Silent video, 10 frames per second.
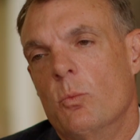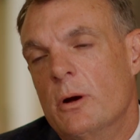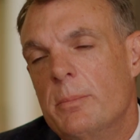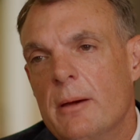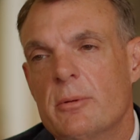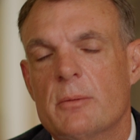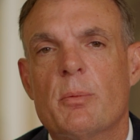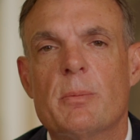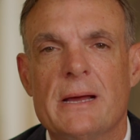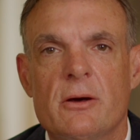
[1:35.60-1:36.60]
We'll be able to
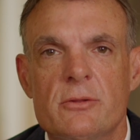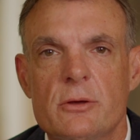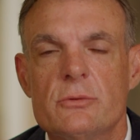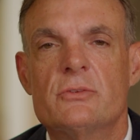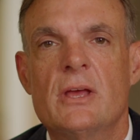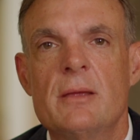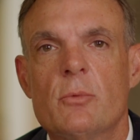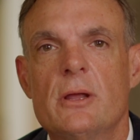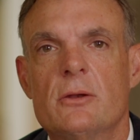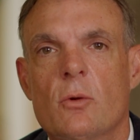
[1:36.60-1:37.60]
propound those same
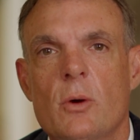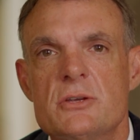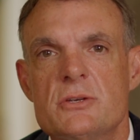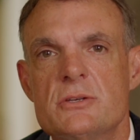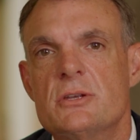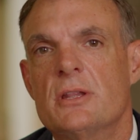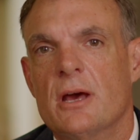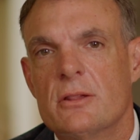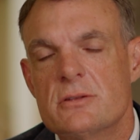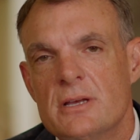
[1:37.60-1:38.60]
written questions to the
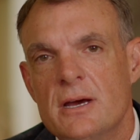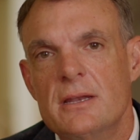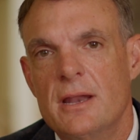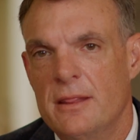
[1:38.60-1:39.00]
other side.